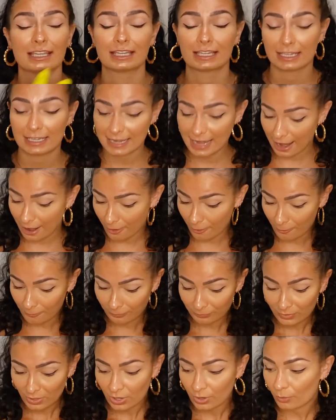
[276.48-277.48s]
Now,
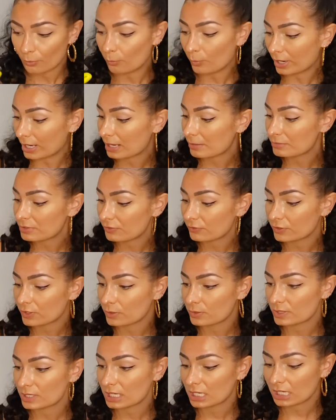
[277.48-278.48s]
when I'm
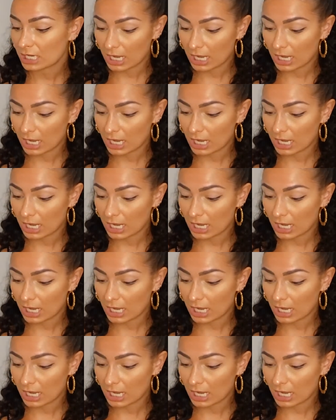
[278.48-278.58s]
diffusing,